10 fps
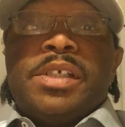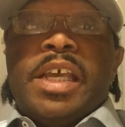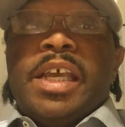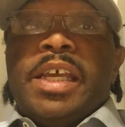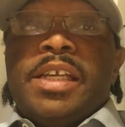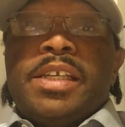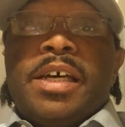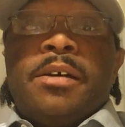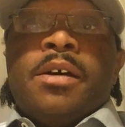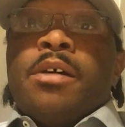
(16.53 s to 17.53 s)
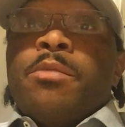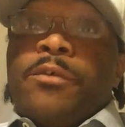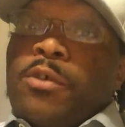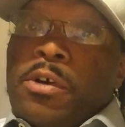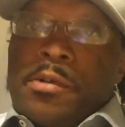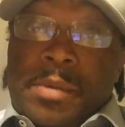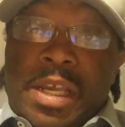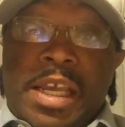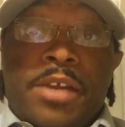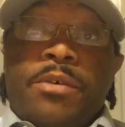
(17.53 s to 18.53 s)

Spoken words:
And before we begin,